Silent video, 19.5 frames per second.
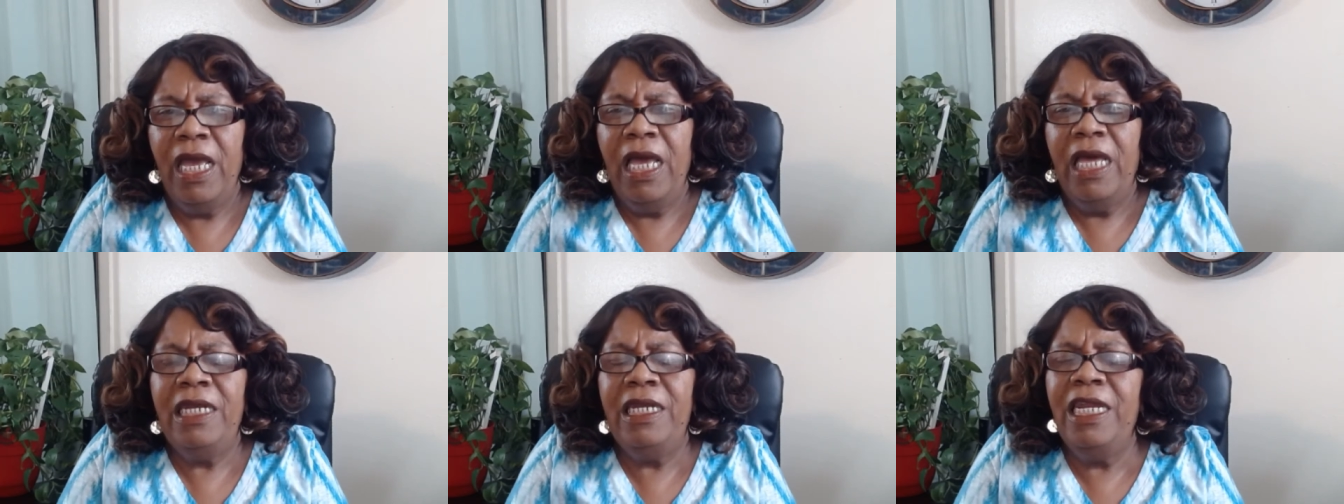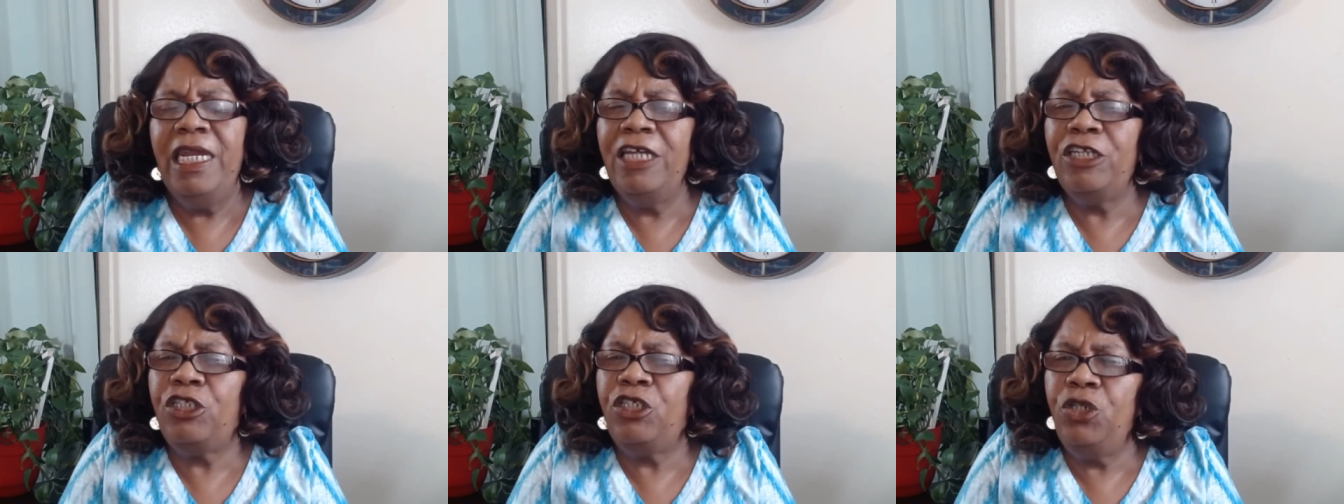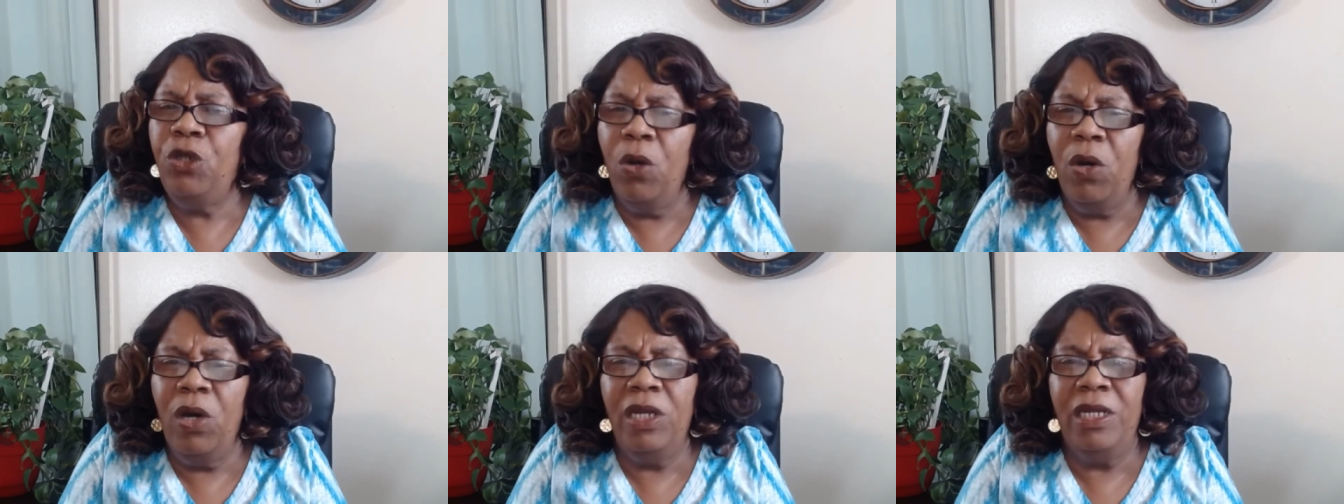Let
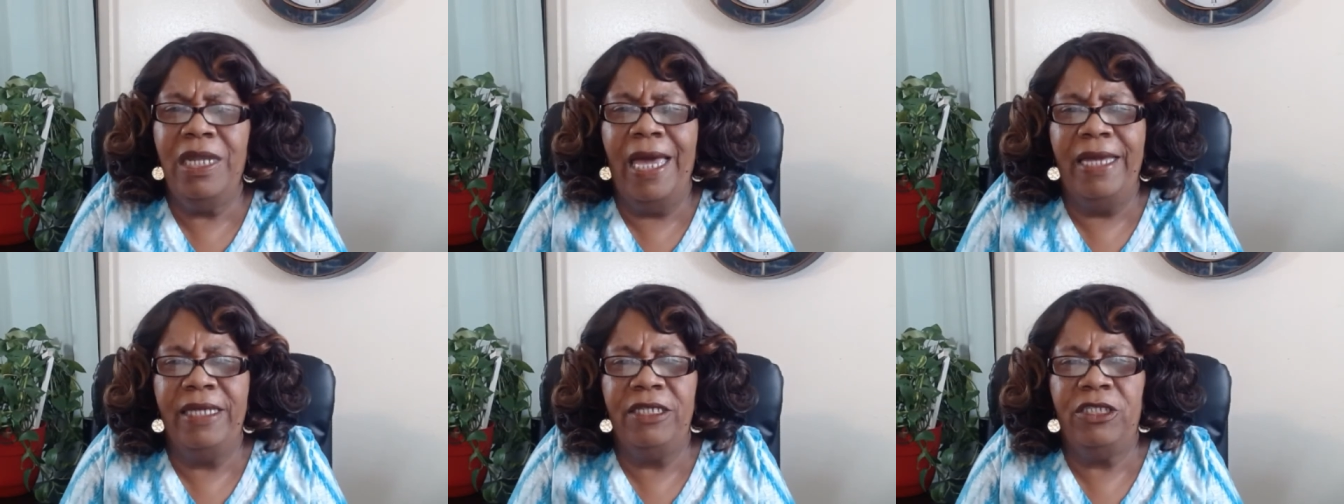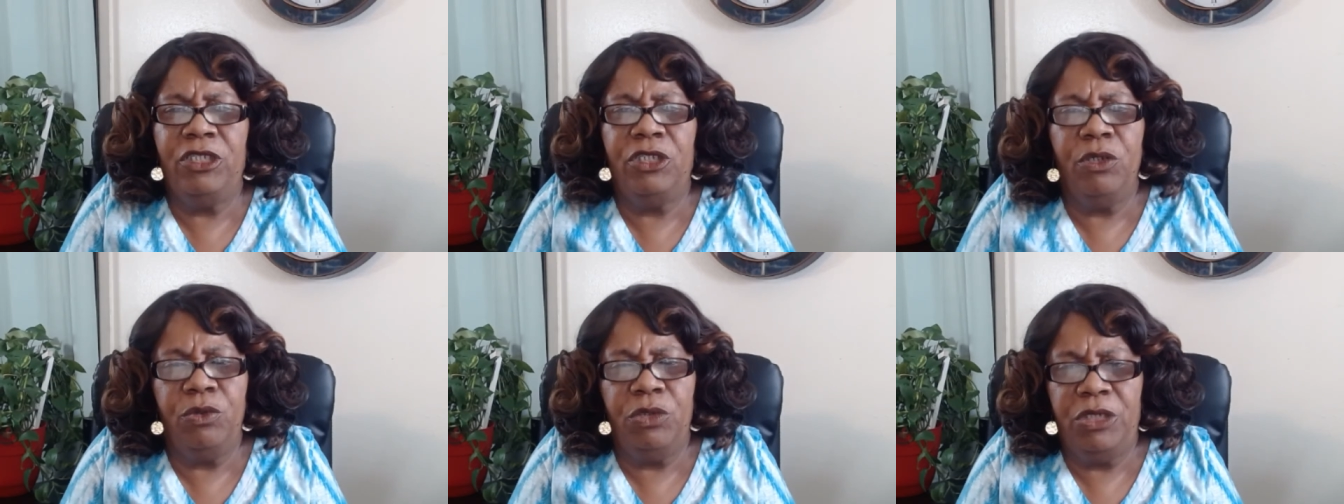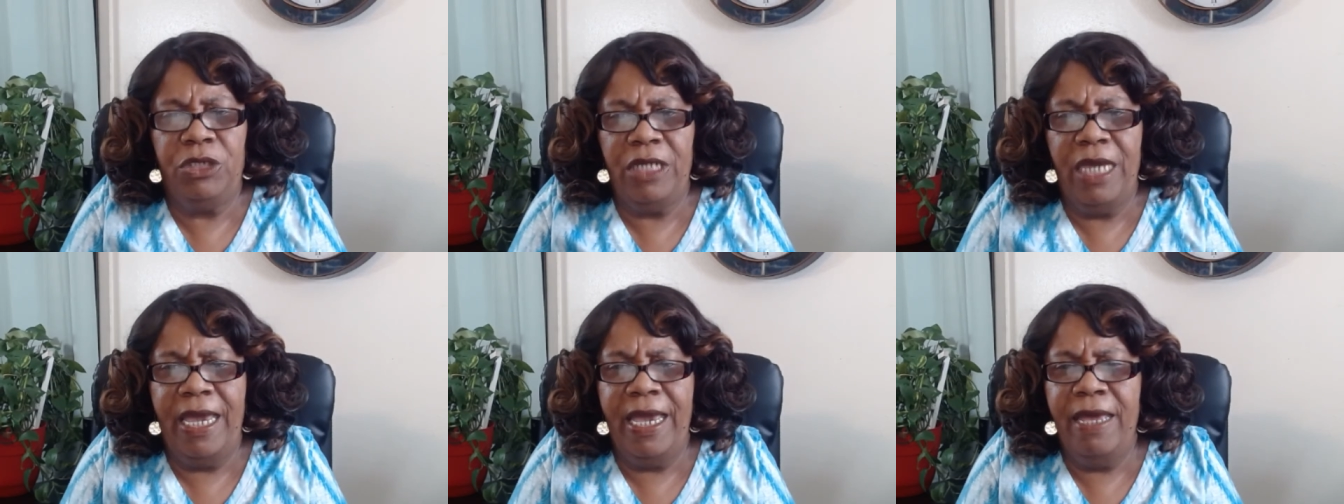your light so
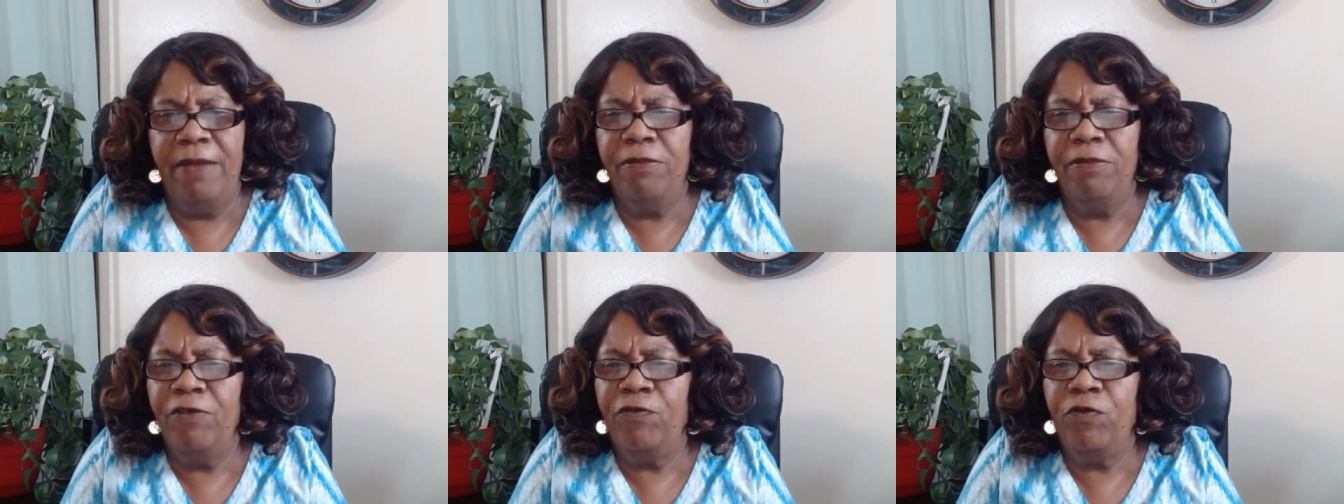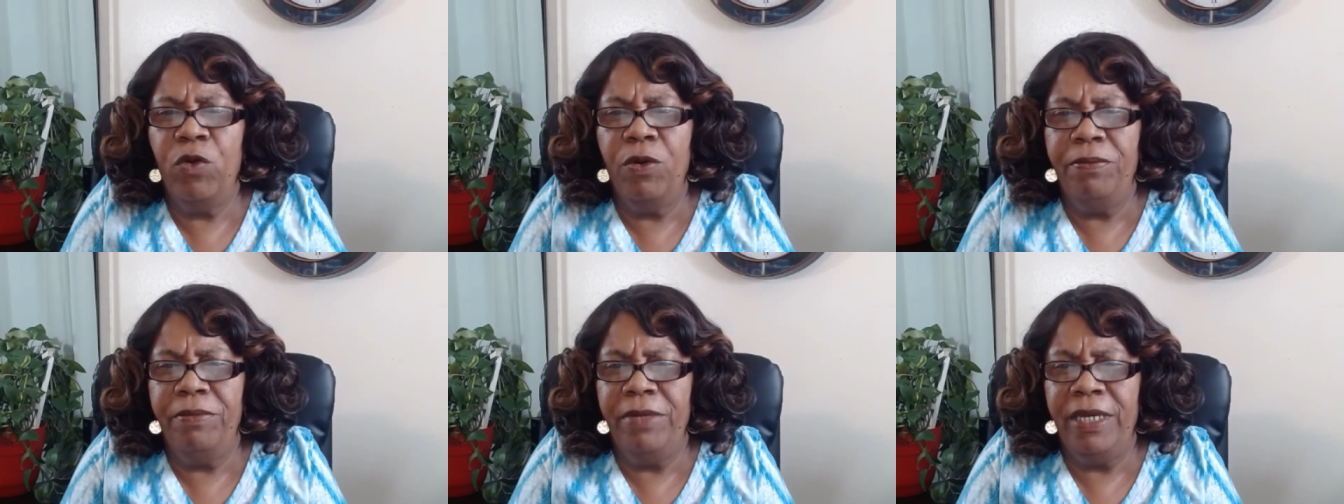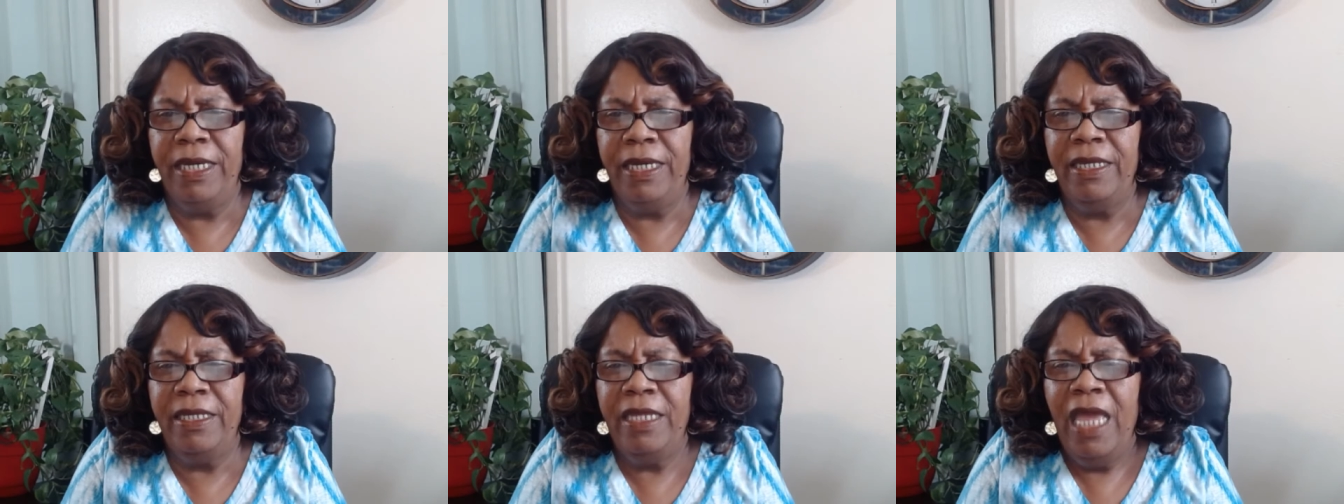shine before
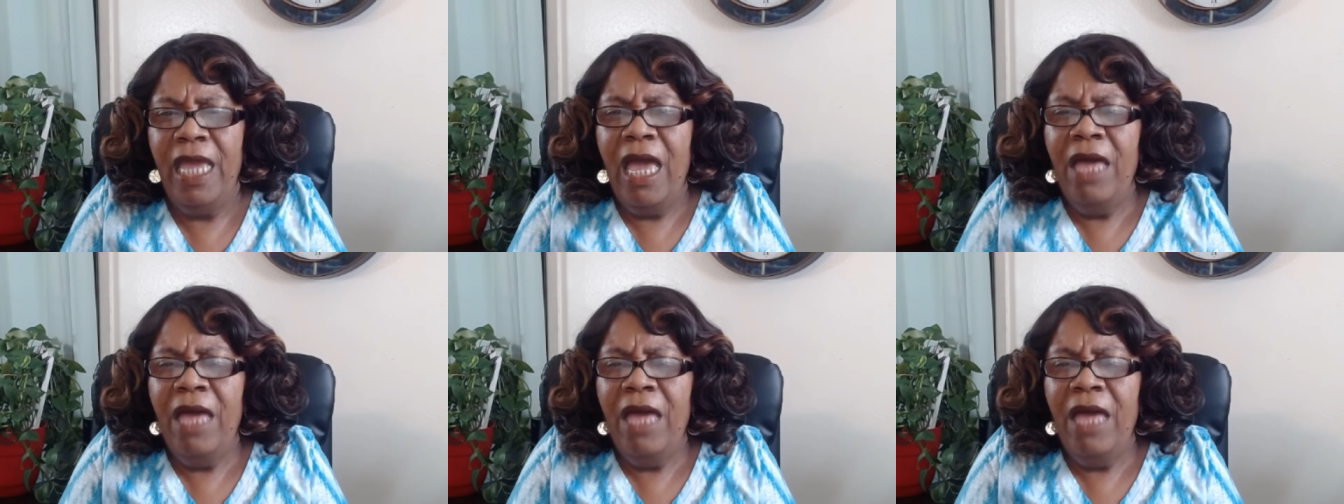men